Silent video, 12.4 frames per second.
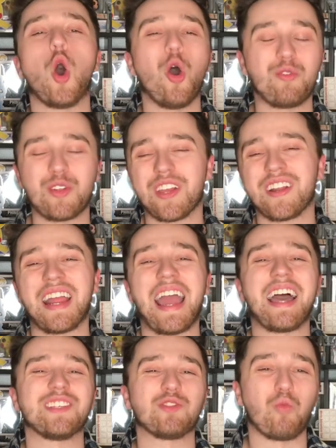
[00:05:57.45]
over there
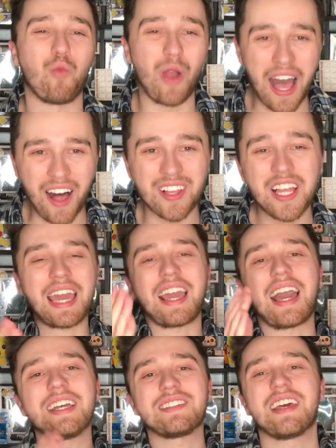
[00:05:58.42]
as well. And
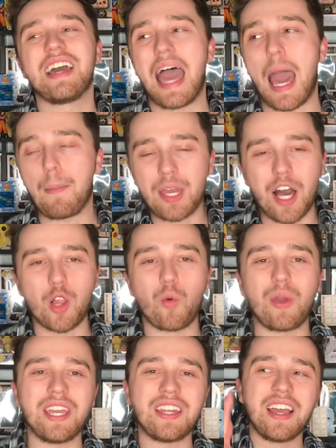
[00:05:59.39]
guys, happy
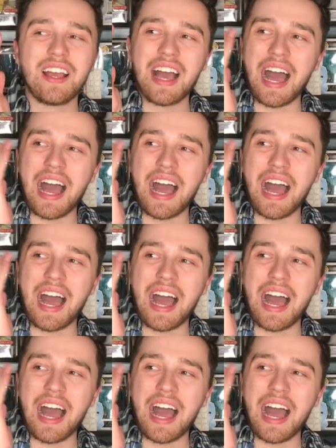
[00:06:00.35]
Halloween.